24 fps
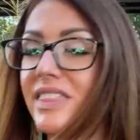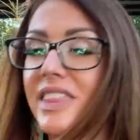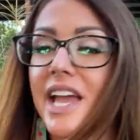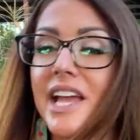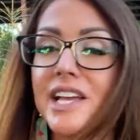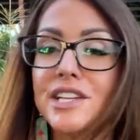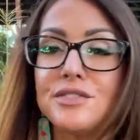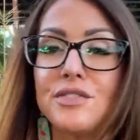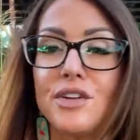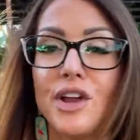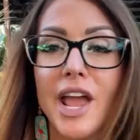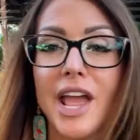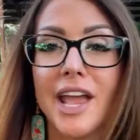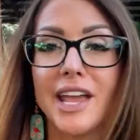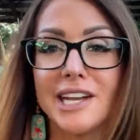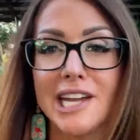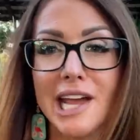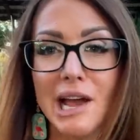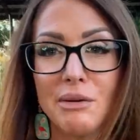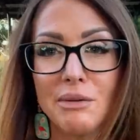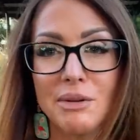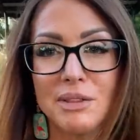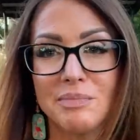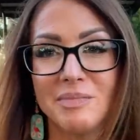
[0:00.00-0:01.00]
Thanks for hanging
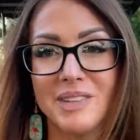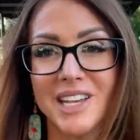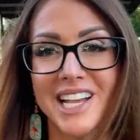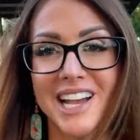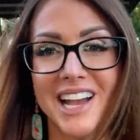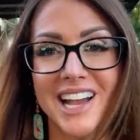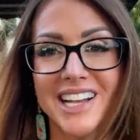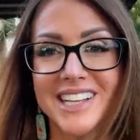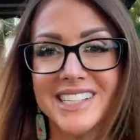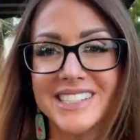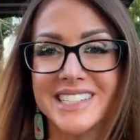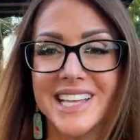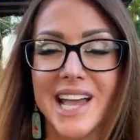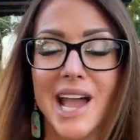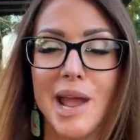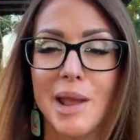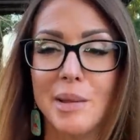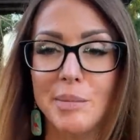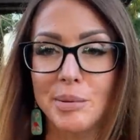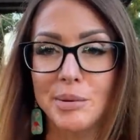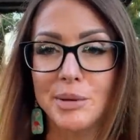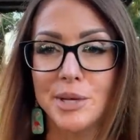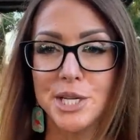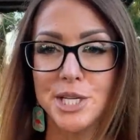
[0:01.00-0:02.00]
out with me, guys. I
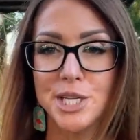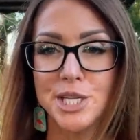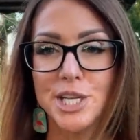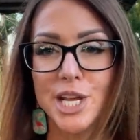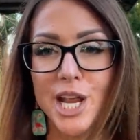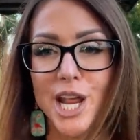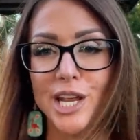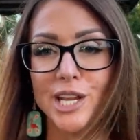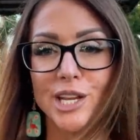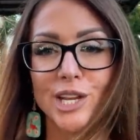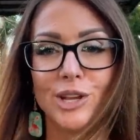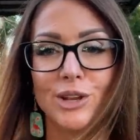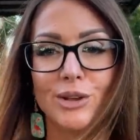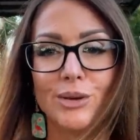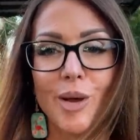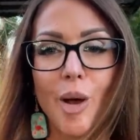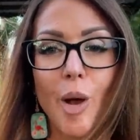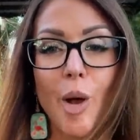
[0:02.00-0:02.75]
appreciate you.